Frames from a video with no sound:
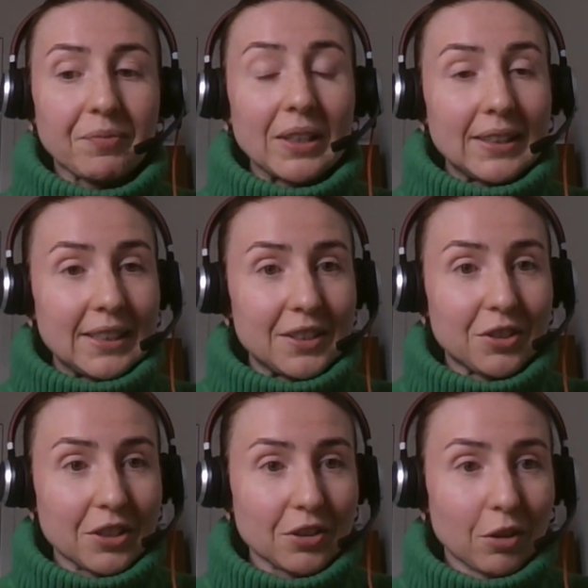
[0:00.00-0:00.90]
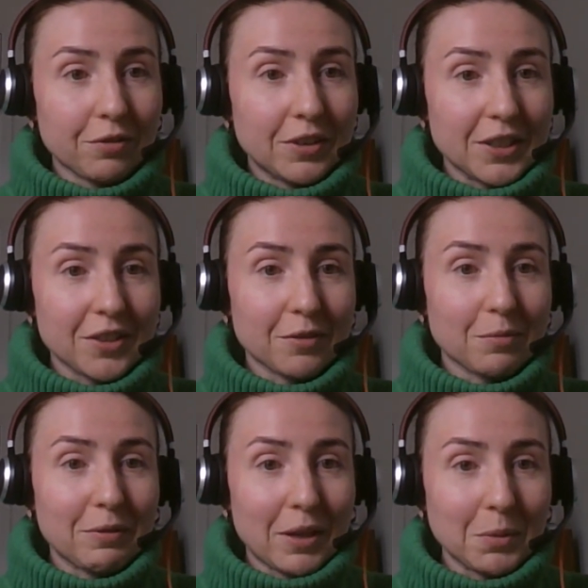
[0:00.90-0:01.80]
lean into the softness of
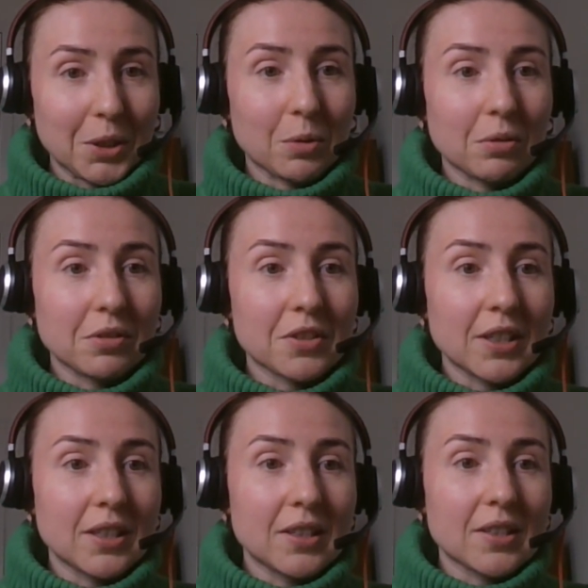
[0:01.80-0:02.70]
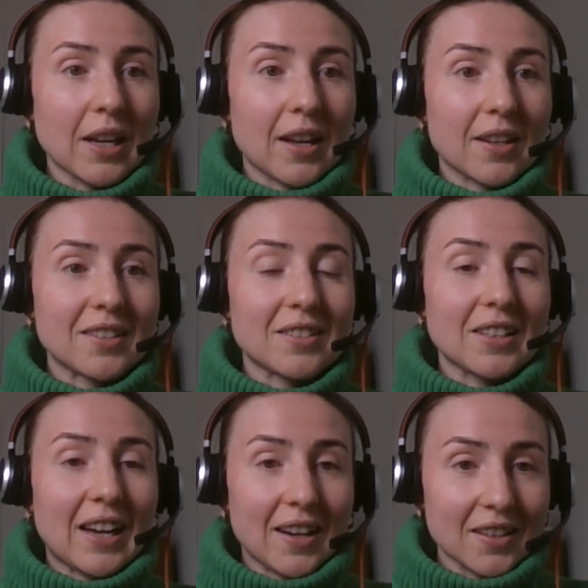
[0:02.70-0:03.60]
my feminine qualities and
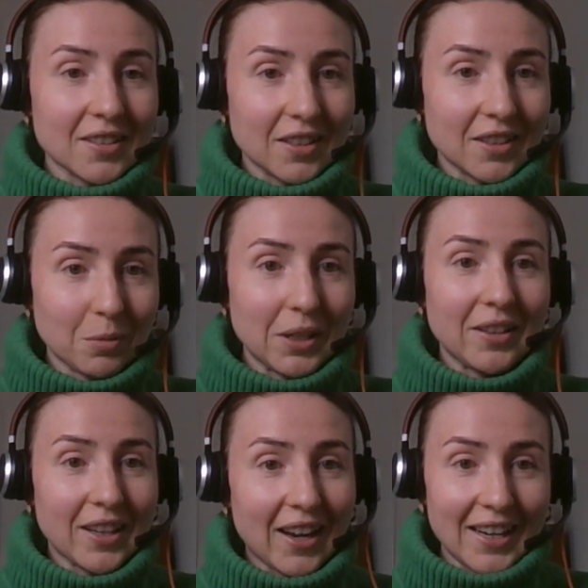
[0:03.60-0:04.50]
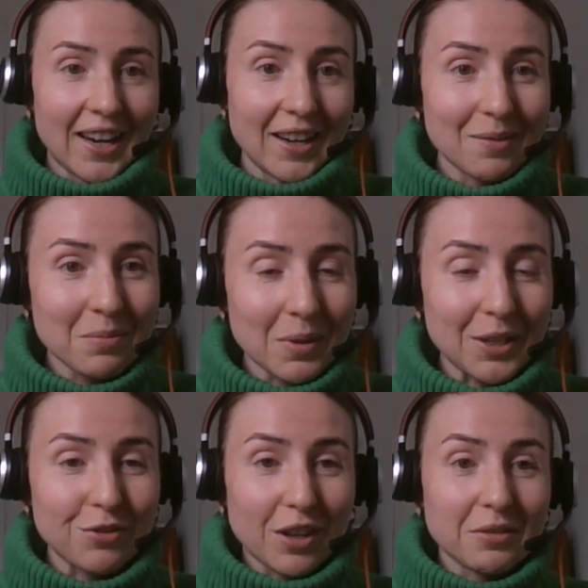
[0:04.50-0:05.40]
act in the way that I am,
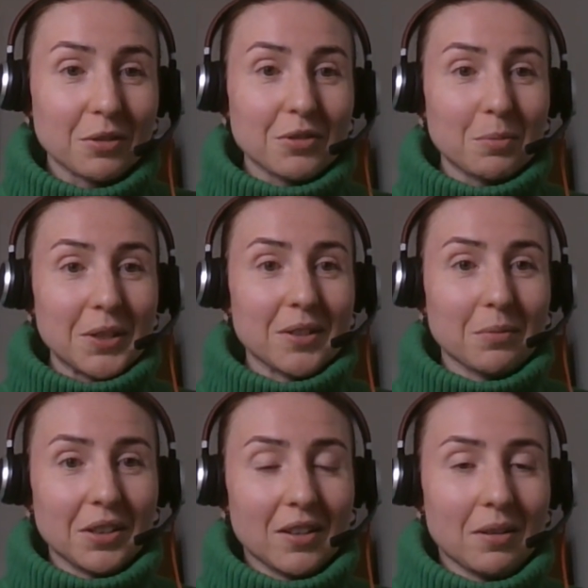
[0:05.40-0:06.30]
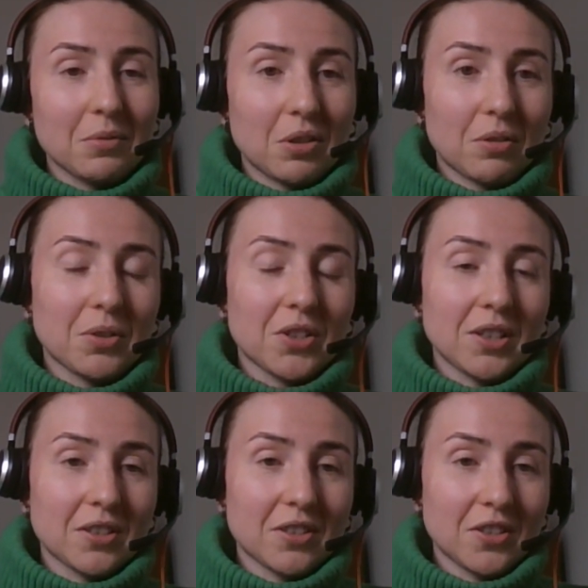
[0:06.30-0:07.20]
and try not to be something that I'm not, which I
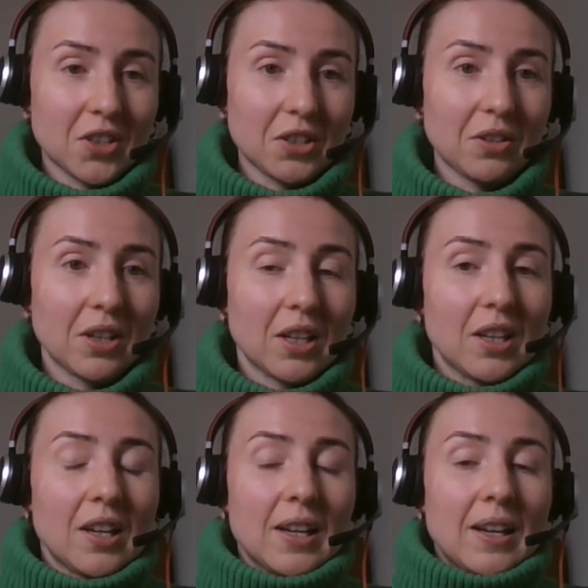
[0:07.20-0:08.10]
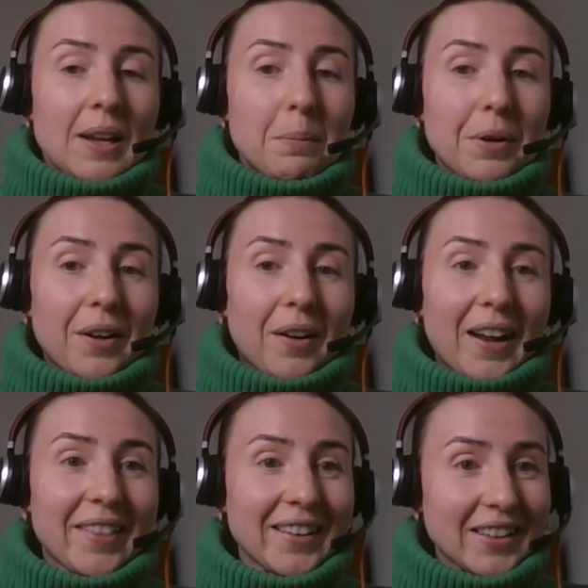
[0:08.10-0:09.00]
used to do. But
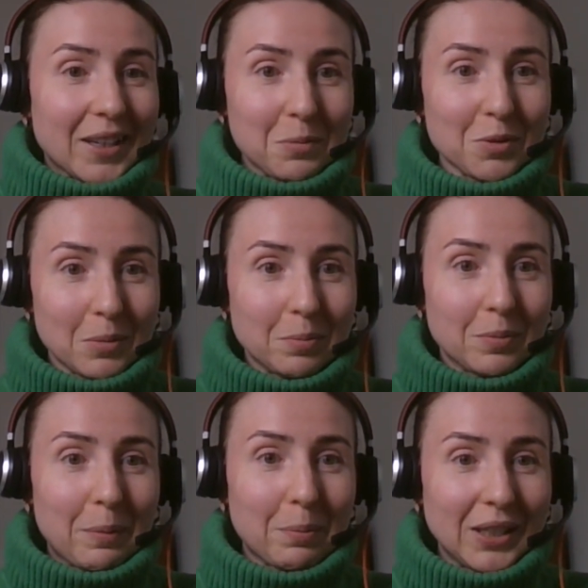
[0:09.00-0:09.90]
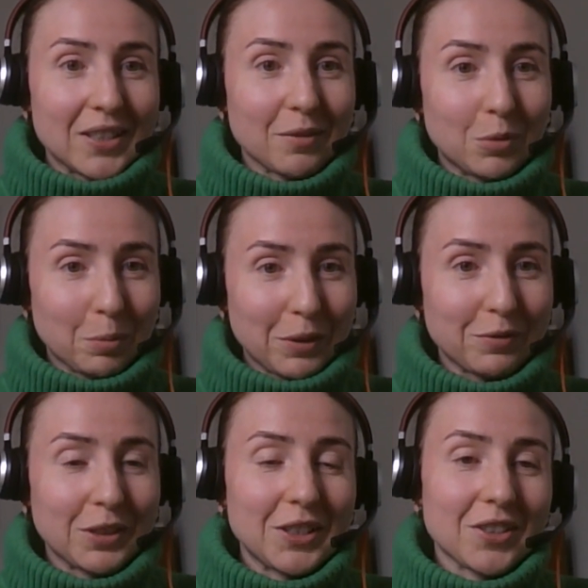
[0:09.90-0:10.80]
I think that comes from a place of more
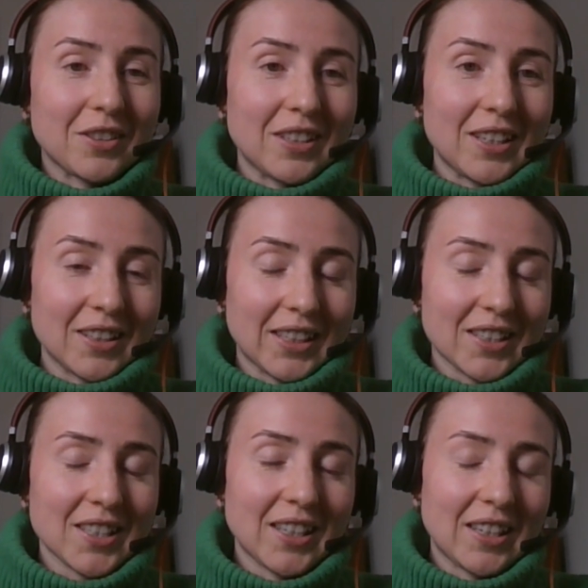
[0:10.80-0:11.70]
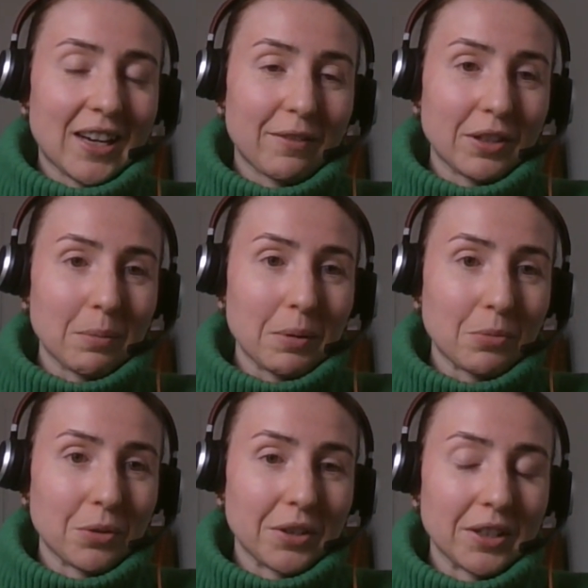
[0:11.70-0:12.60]
privilege and like I said, having a bit
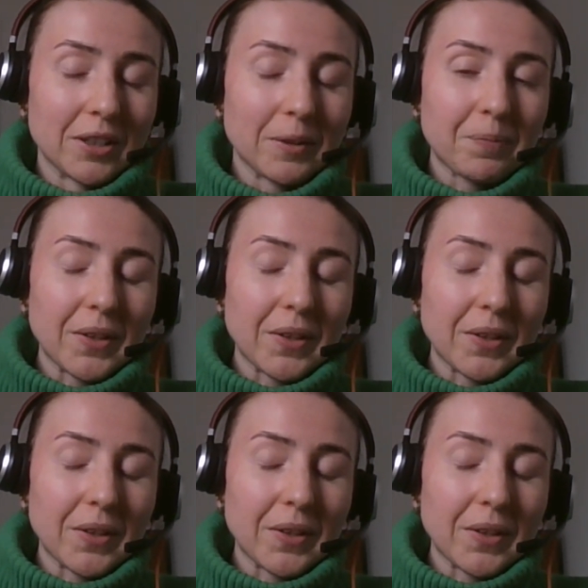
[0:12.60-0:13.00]
more